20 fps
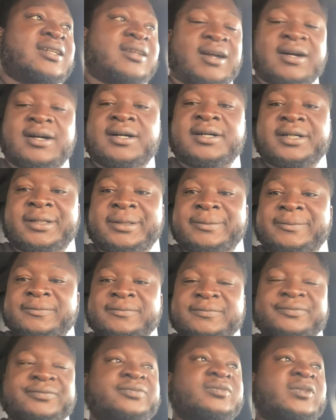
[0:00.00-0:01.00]
I
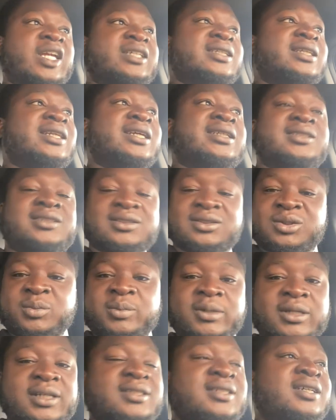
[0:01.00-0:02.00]
said less than 2
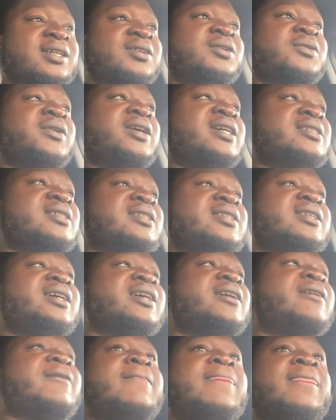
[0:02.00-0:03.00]
minutes. I don't know why I said
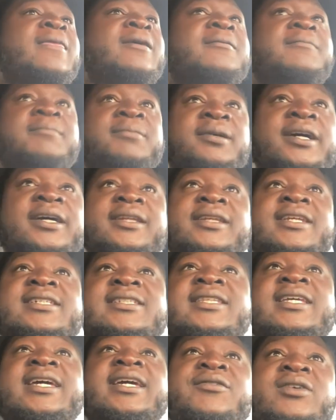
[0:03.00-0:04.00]
that, but this
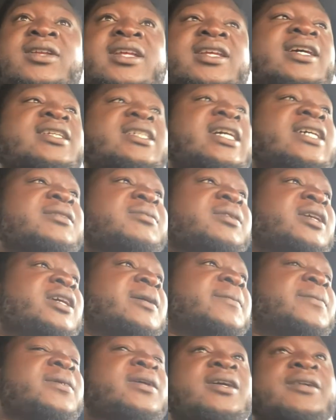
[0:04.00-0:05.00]
thing really does have some get
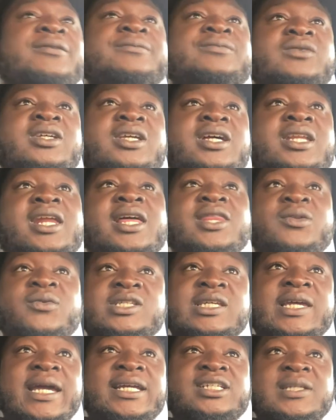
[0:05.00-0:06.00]
up and go. Another
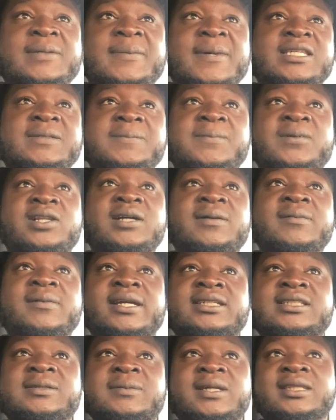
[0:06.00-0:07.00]
one's actually about to pull up
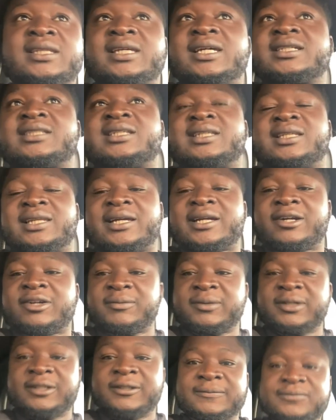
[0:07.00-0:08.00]
next to me. I think it's a
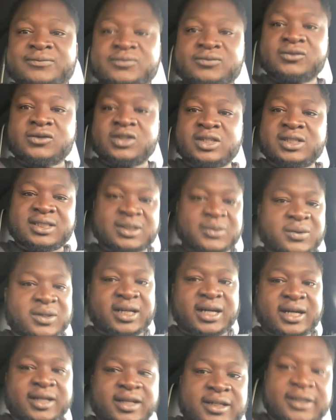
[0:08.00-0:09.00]
Laramie. Let's see what
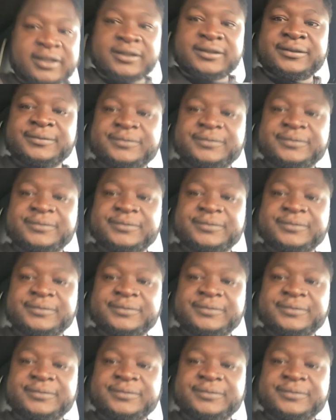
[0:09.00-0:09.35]
kind it is.